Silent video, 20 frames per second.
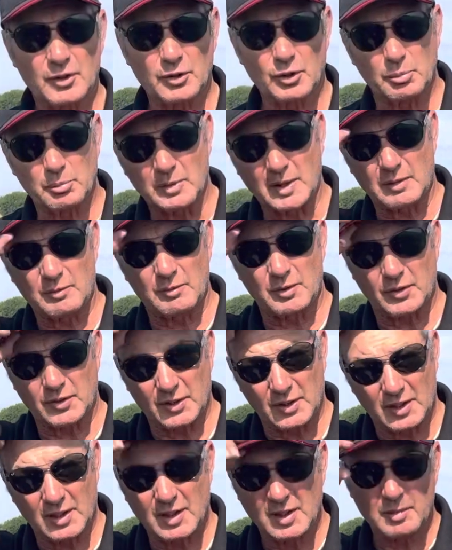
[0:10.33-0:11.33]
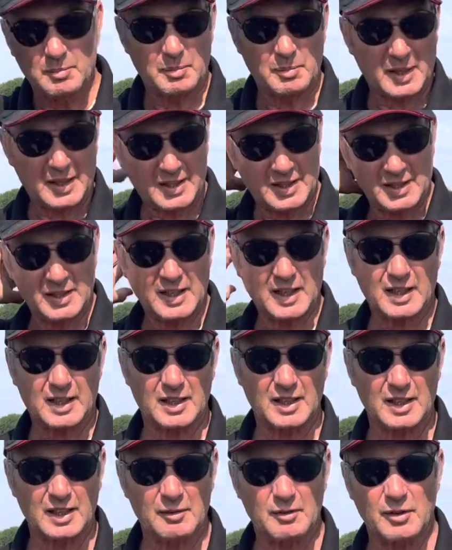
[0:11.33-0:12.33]
up and everything, back of your neck
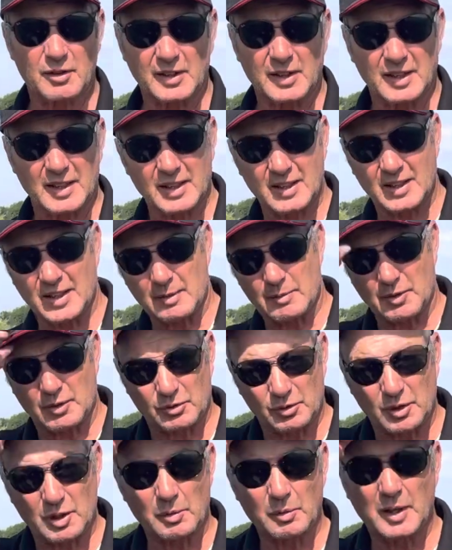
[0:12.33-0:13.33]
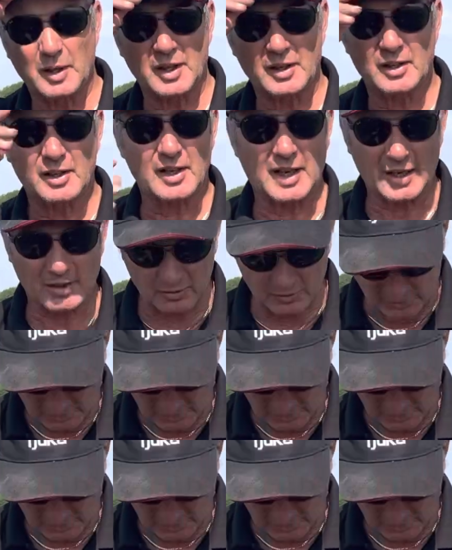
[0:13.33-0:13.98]
and everything like that. Make sure you wear a hat.